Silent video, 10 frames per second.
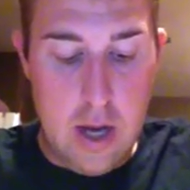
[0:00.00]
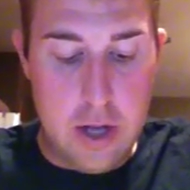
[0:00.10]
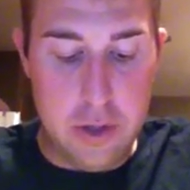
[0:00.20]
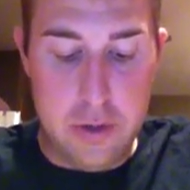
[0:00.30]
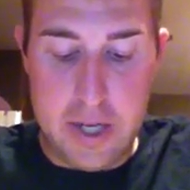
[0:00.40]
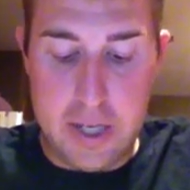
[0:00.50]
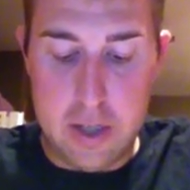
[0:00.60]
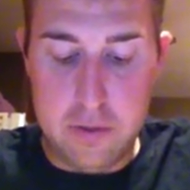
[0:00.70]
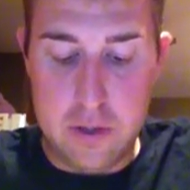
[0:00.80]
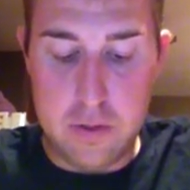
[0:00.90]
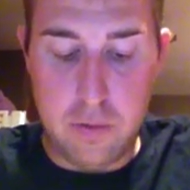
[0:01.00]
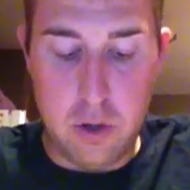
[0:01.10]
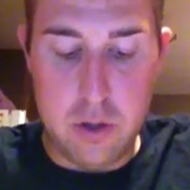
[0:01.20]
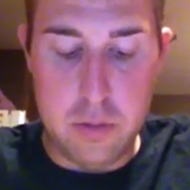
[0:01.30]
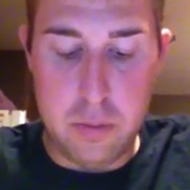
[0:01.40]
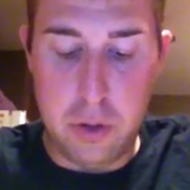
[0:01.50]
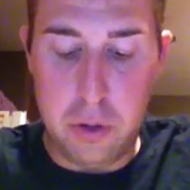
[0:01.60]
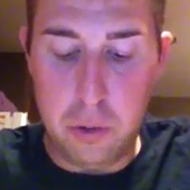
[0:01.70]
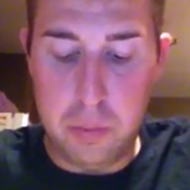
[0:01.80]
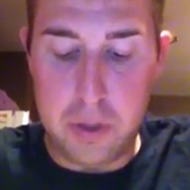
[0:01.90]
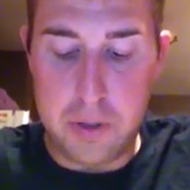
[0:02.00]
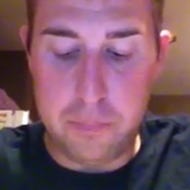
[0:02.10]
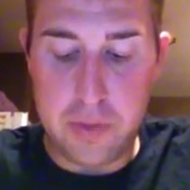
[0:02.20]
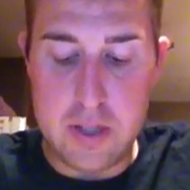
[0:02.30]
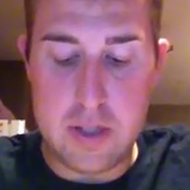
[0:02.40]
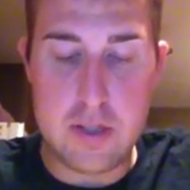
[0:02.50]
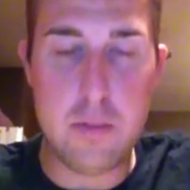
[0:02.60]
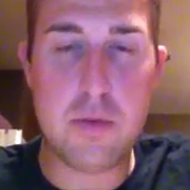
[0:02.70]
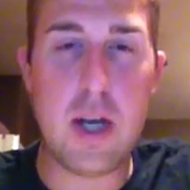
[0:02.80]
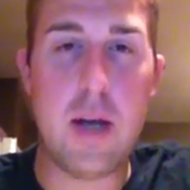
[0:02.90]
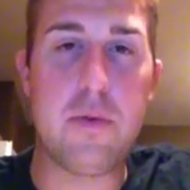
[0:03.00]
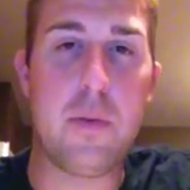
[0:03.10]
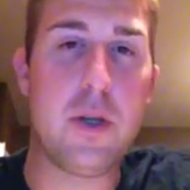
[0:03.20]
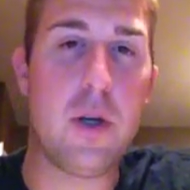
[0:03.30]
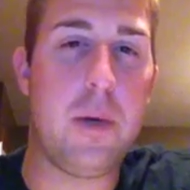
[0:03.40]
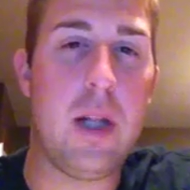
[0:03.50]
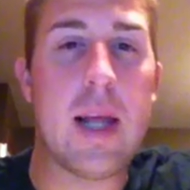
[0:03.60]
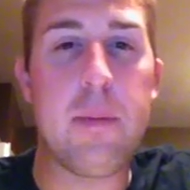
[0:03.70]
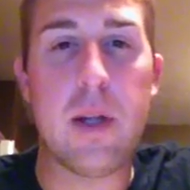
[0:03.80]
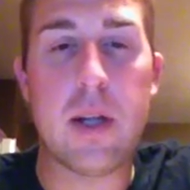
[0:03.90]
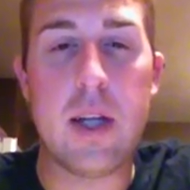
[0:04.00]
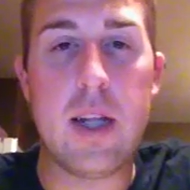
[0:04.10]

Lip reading: Another negative as far as ability grouping is that sometimes, so we talk about labeling,